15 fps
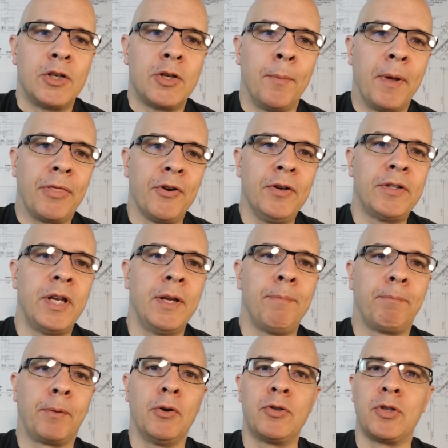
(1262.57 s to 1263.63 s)
So my third
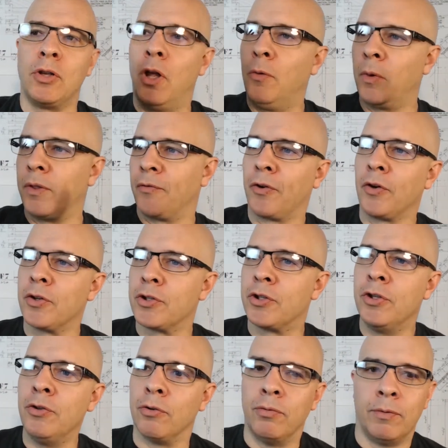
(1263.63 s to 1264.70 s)
tip goes along with the
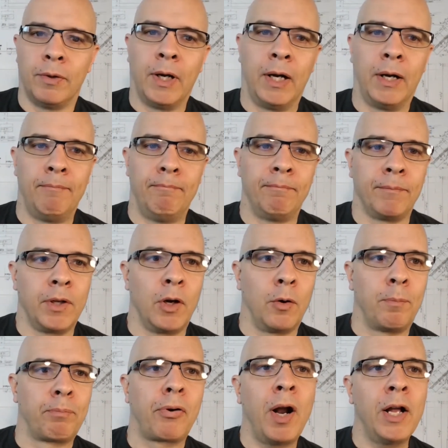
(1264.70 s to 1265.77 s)
first two.
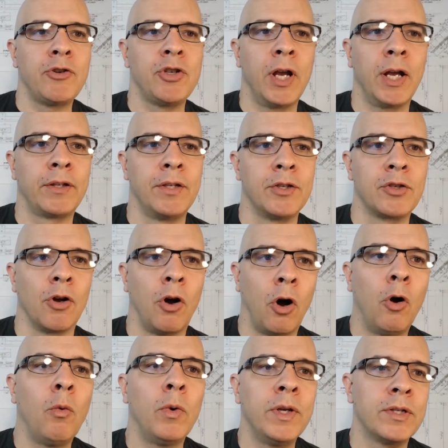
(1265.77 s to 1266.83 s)
A project is
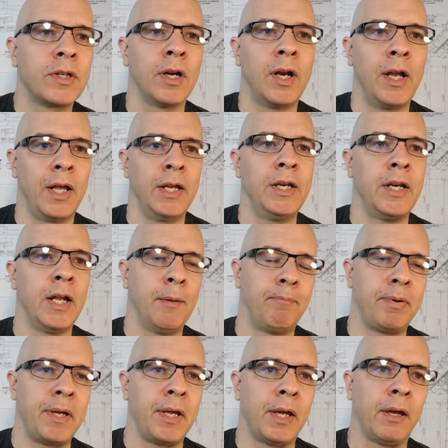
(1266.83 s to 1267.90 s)
always going to end
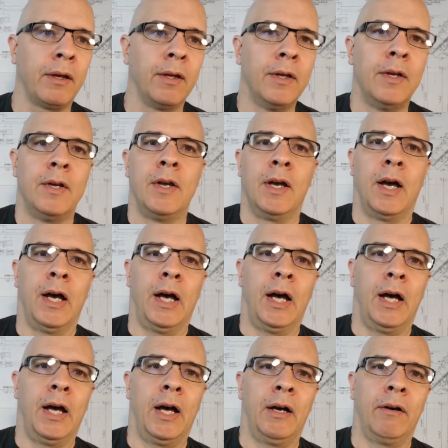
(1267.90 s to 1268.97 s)
up being
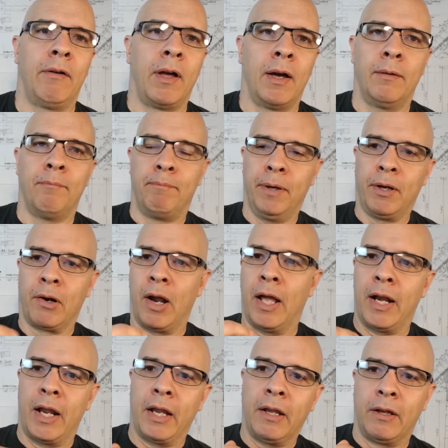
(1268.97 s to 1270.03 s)
a bigger
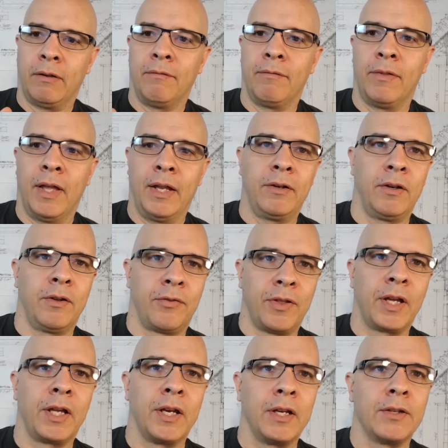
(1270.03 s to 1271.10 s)
headache than you
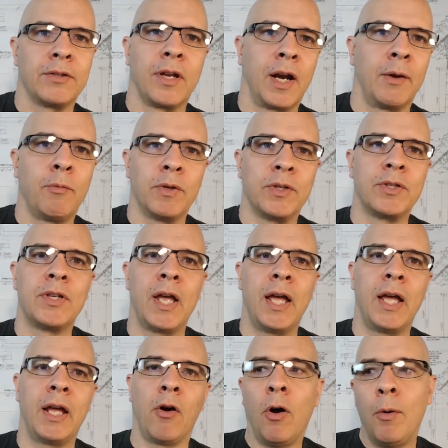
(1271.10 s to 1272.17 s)
think it is. And I would
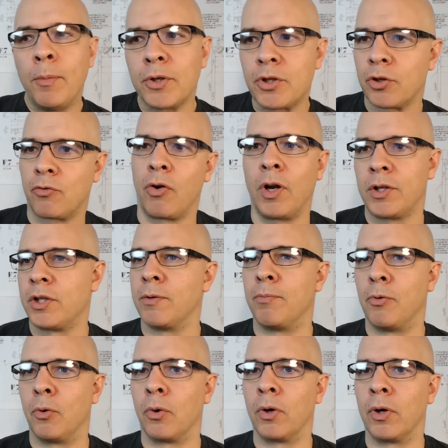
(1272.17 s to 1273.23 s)
say almost across the
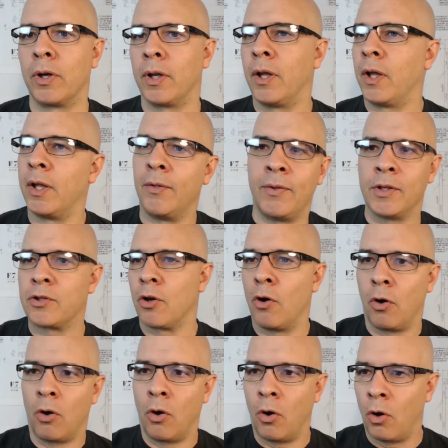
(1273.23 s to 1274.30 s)
board, this
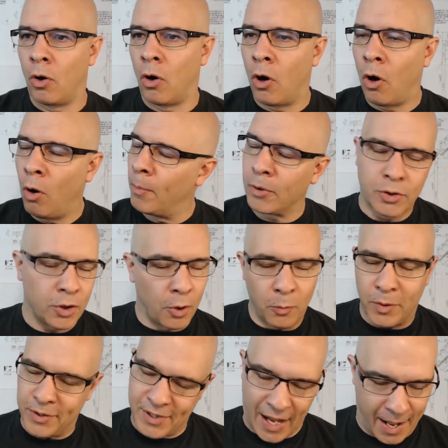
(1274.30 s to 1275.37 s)
almost
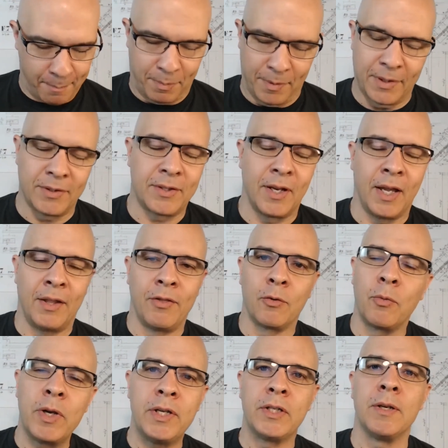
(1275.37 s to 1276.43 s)
always happens. And the
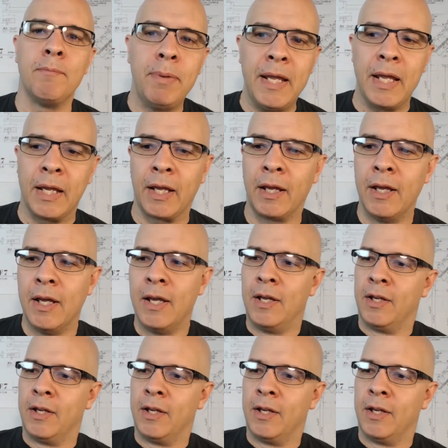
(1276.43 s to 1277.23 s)
reason being,